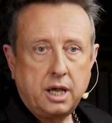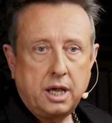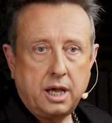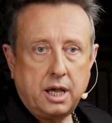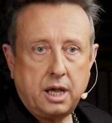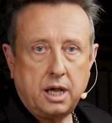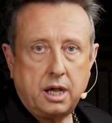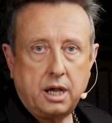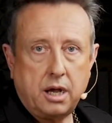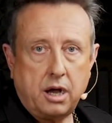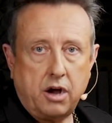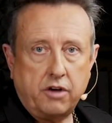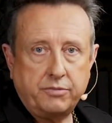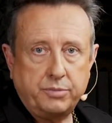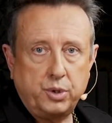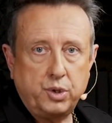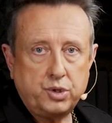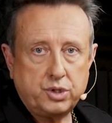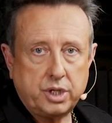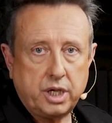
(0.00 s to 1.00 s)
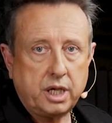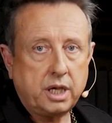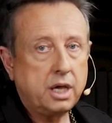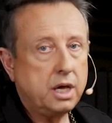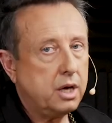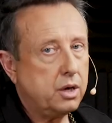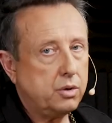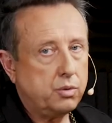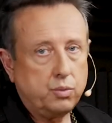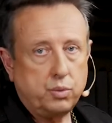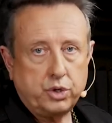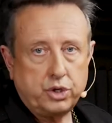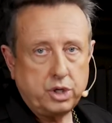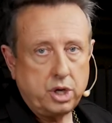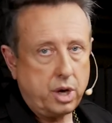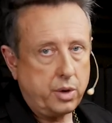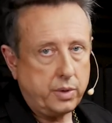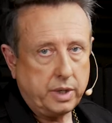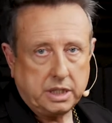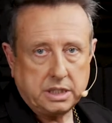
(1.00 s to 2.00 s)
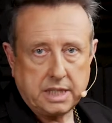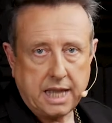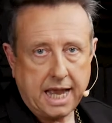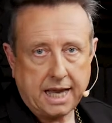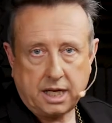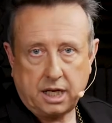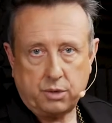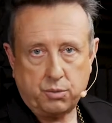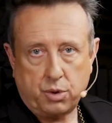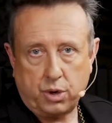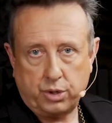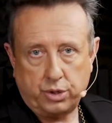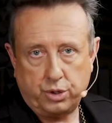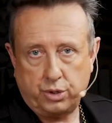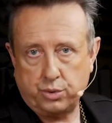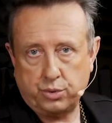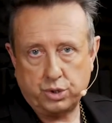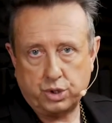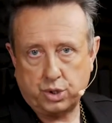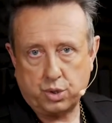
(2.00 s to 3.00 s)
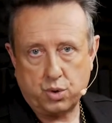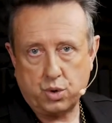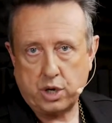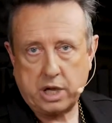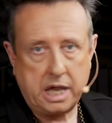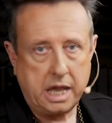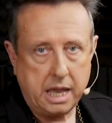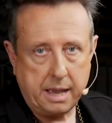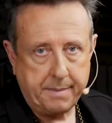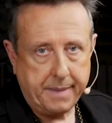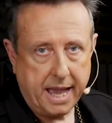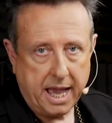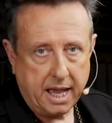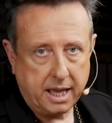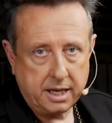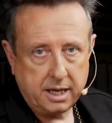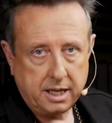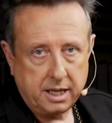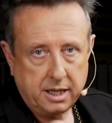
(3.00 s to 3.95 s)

of music would know exactly what you were talking about.